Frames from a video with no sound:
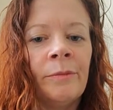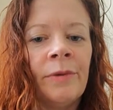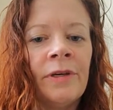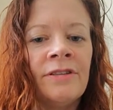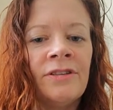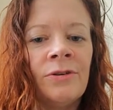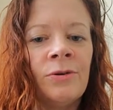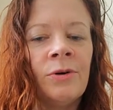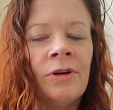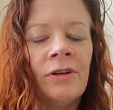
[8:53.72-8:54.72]
Peace
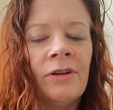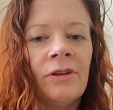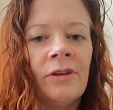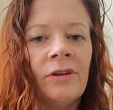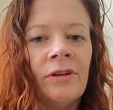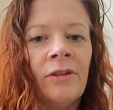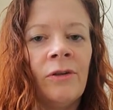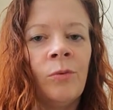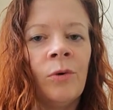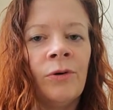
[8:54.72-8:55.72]
to
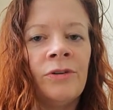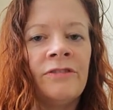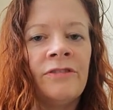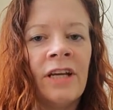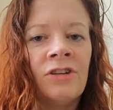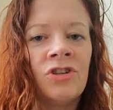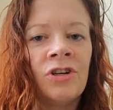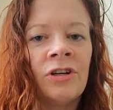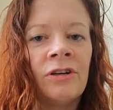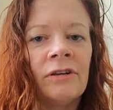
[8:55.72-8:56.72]
the world of nature.